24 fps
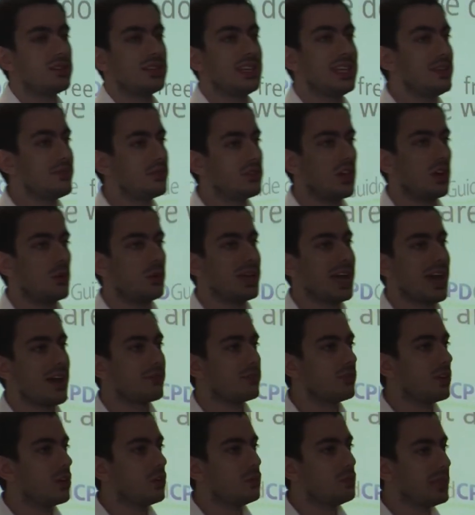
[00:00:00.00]
even though we
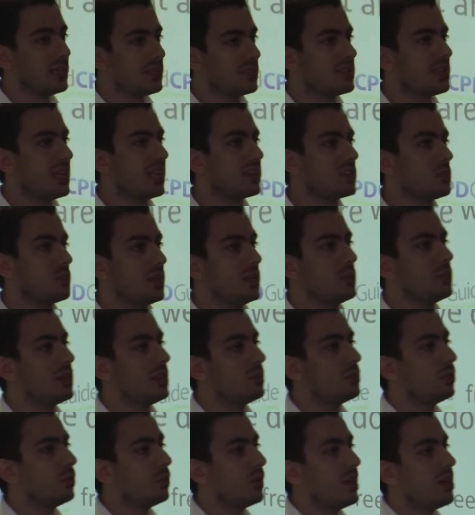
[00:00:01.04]
have no big stick to beat
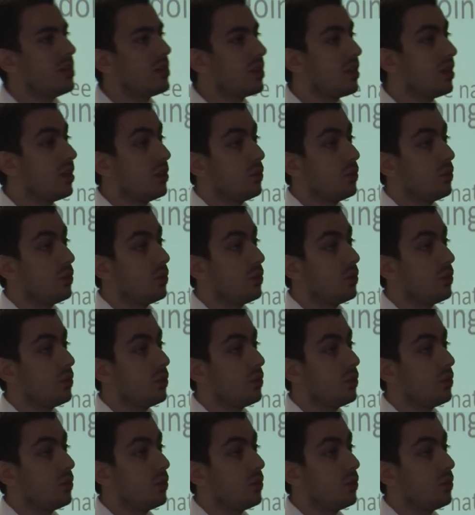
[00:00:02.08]
people with,